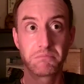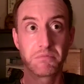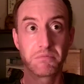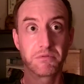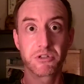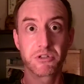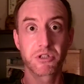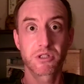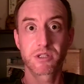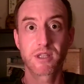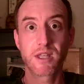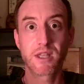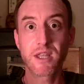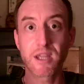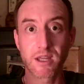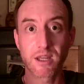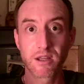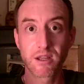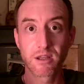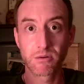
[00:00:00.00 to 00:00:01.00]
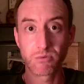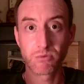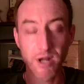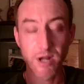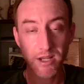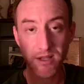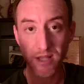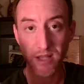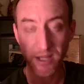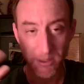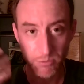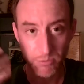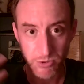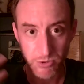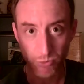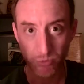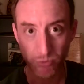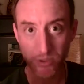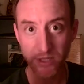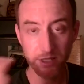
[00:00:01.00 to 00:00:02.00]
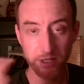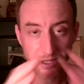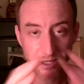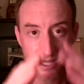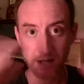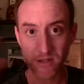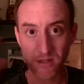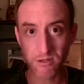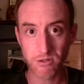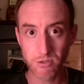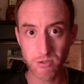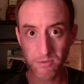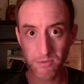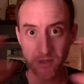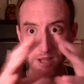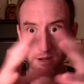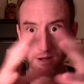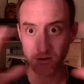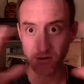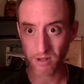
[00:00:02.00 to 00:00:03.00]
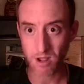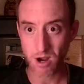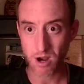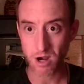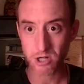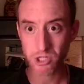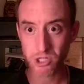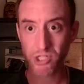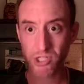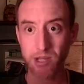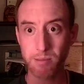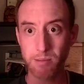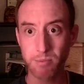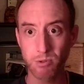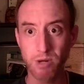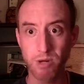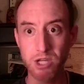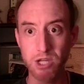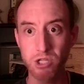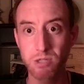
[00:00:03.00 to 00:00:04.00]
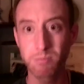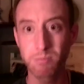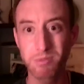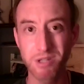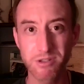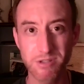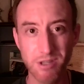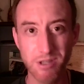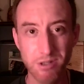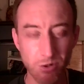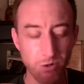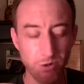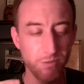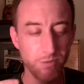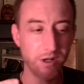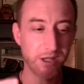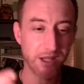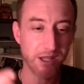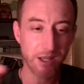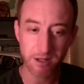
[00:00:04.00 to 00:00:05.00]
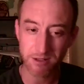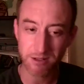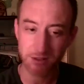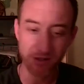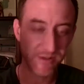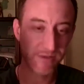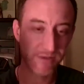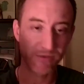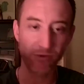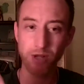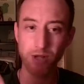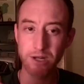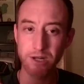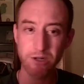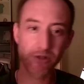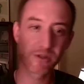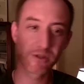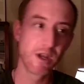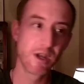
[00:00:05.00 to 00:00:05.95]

just think, right? Like it was really that large separation, because I know, again, tons of creators